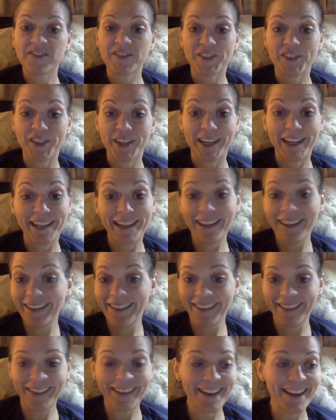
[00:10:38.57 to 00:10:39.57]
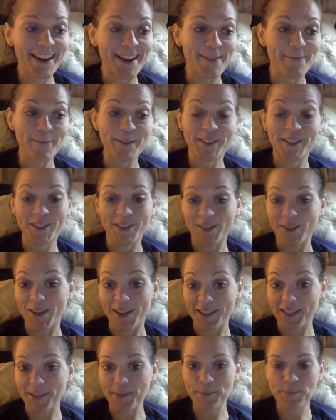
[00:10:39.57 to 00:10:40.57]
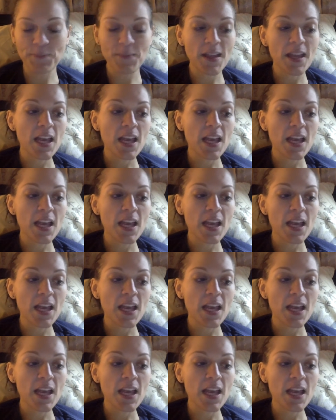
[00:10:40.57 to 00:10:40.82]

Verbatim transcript: free, um, which is awesome.